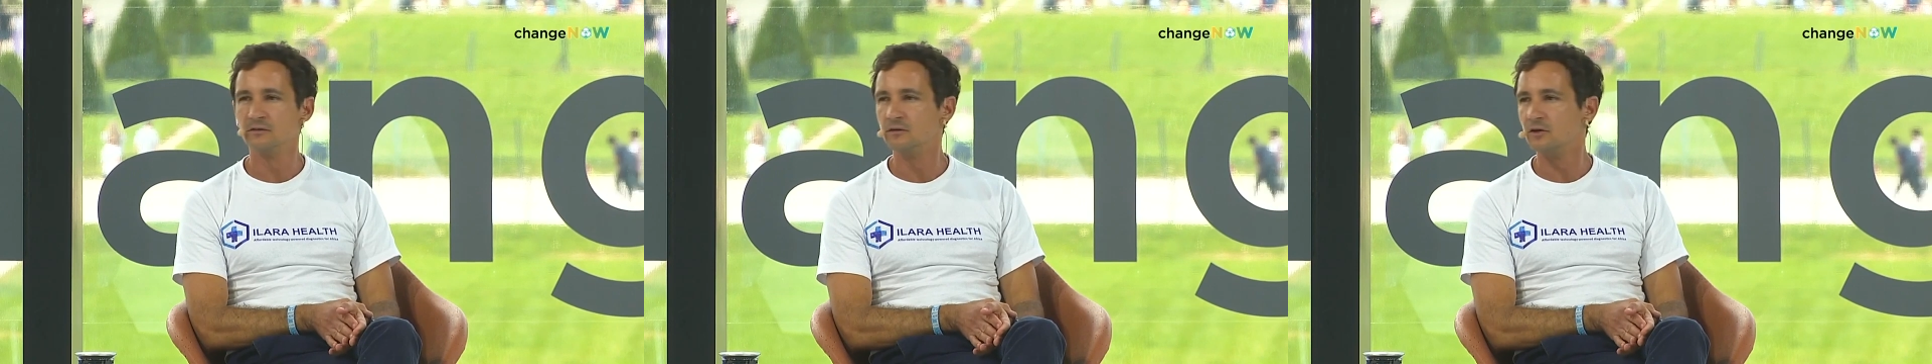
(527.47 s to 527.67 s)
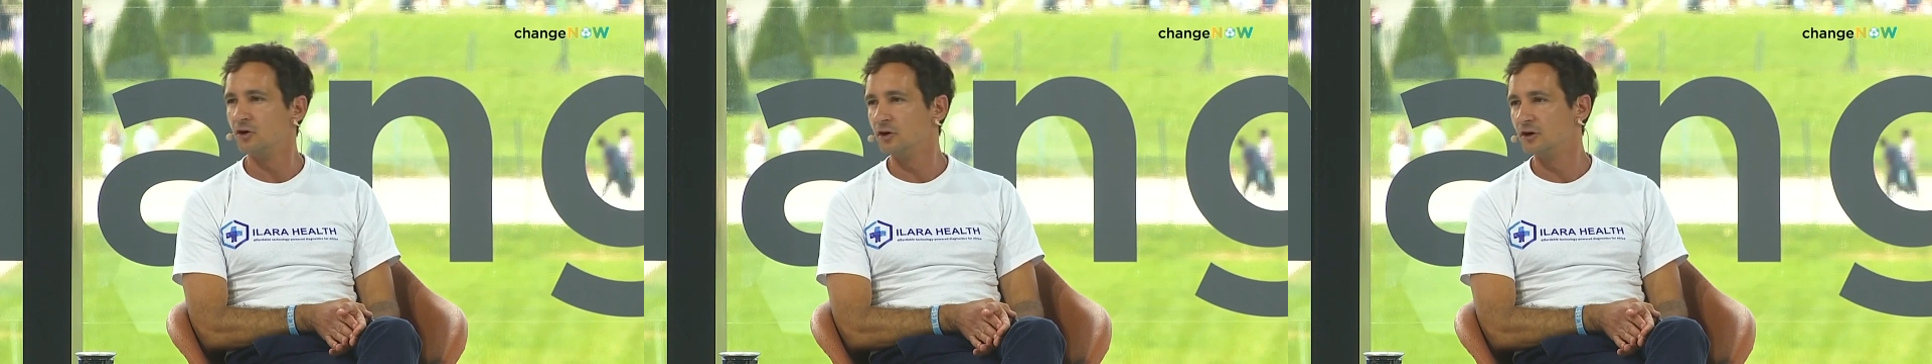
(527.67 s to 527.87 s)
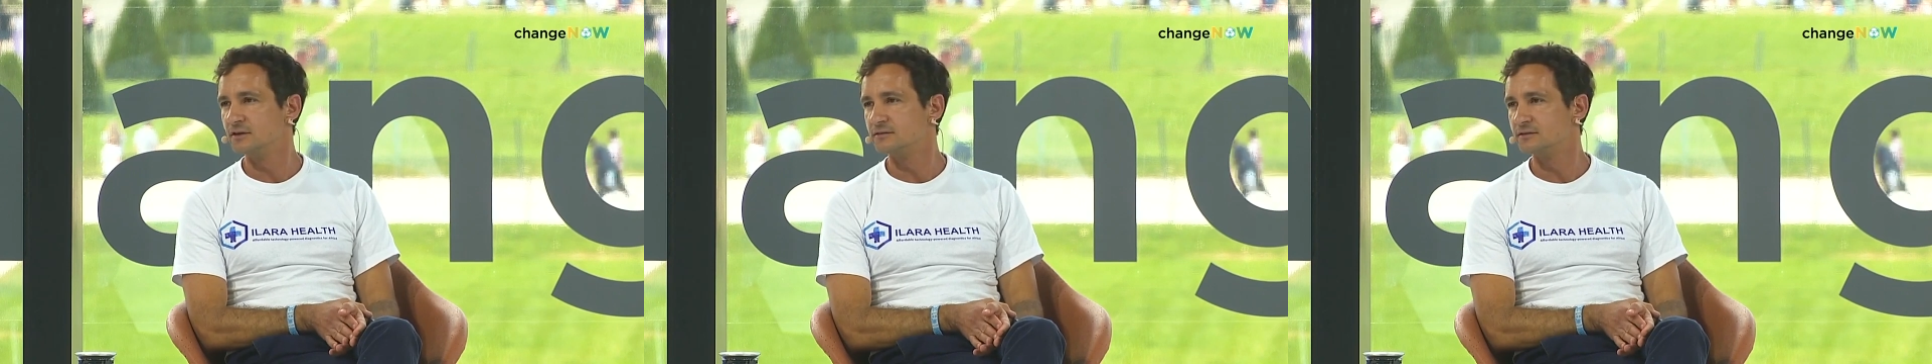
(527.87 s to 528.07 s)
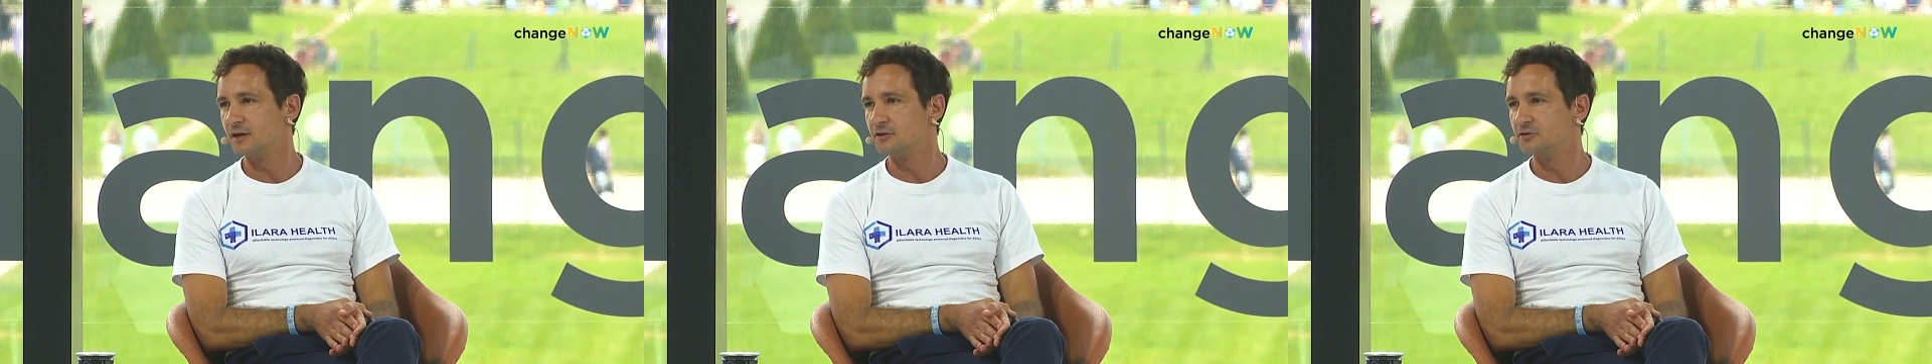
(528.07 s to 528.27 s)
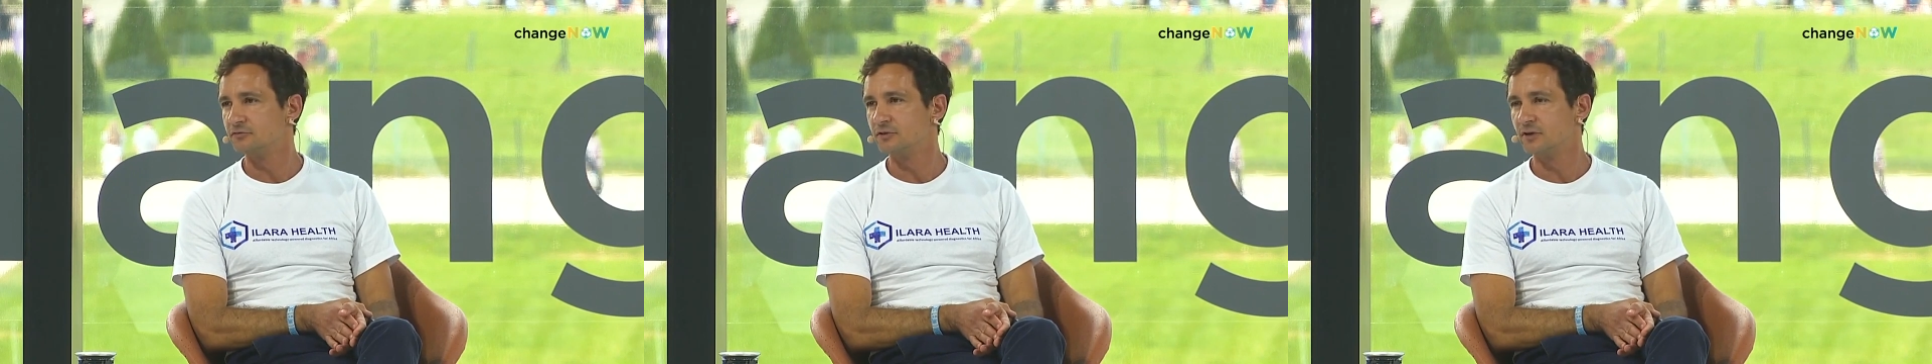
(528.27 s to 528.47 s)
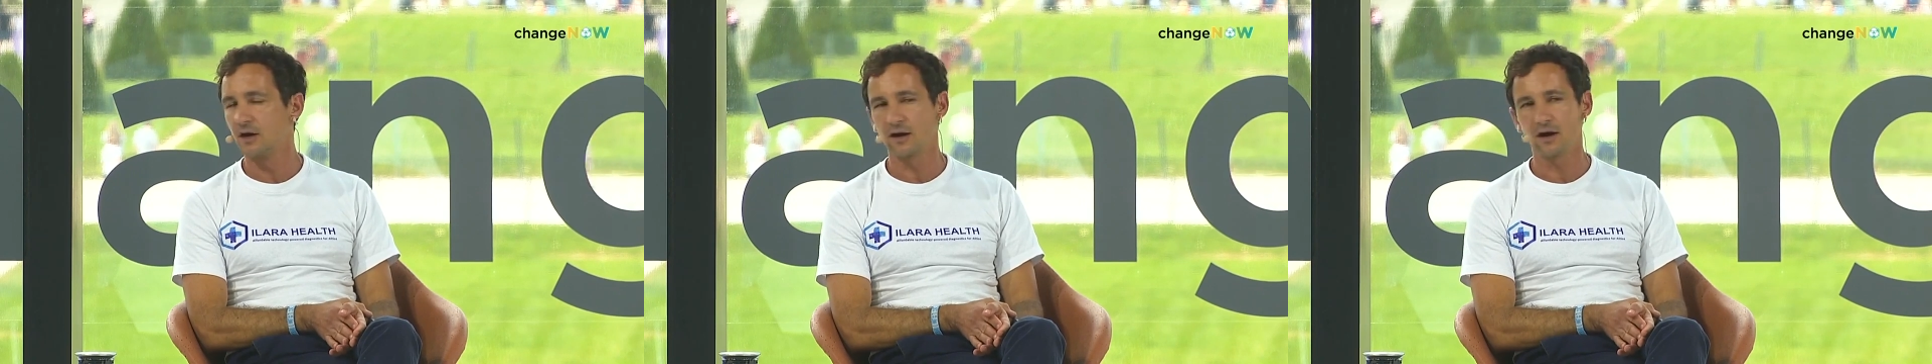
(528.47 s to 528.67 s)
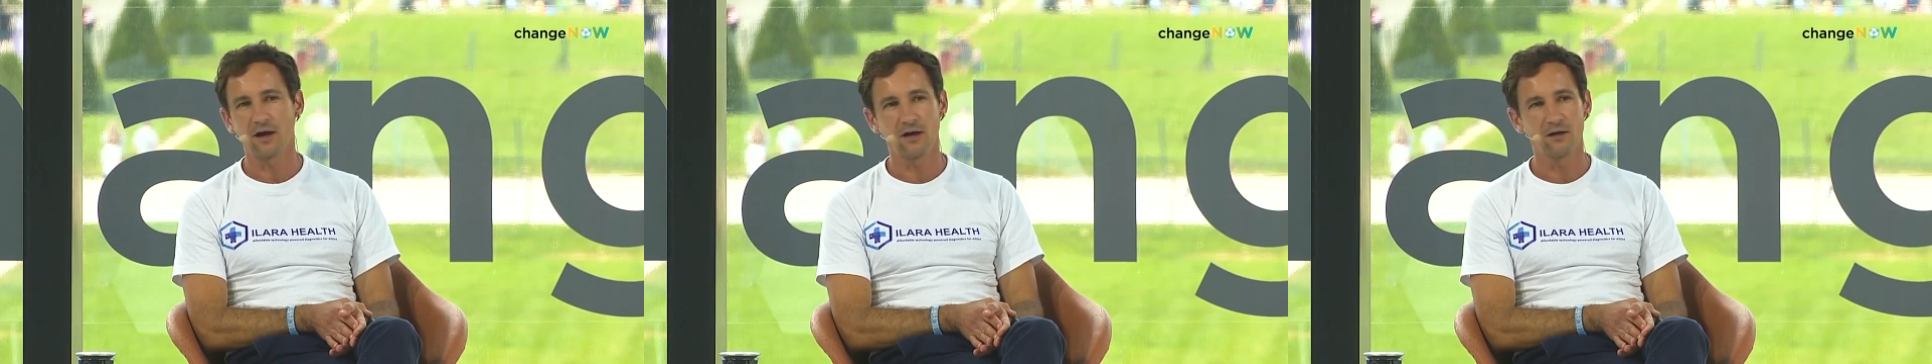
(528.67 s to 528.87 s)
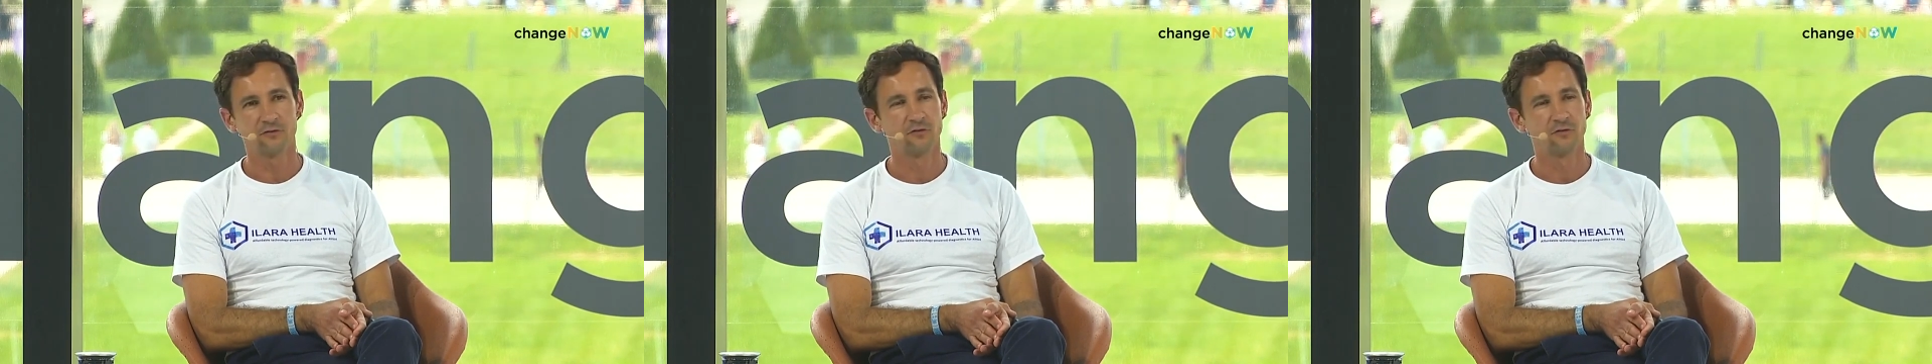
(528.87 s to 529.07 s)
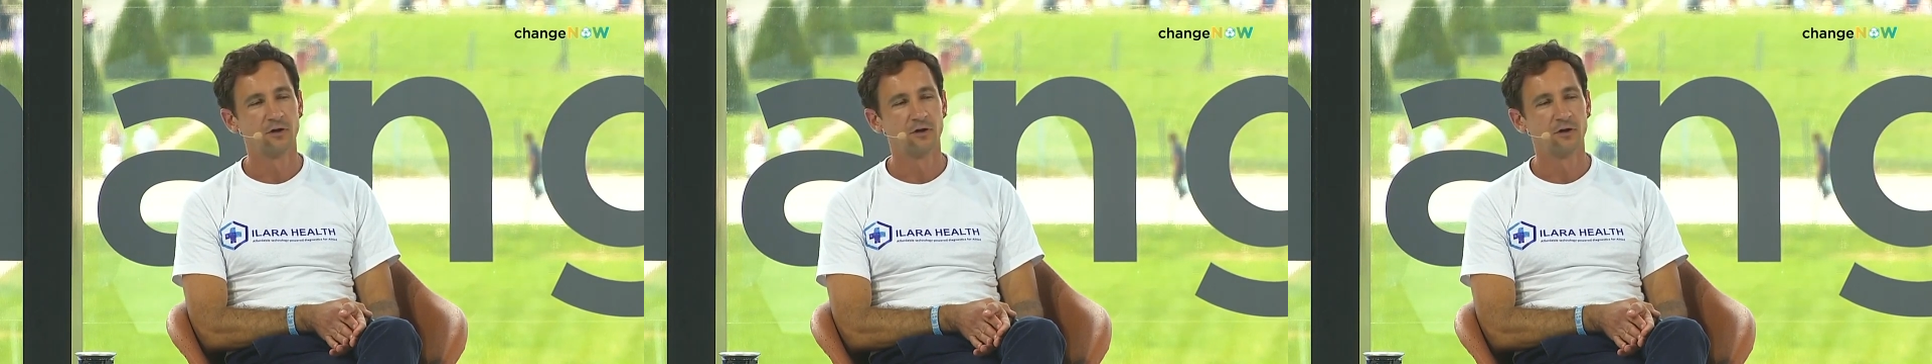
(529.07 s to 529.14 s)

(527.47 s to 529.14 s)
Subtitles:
the early stage of Ilara Health.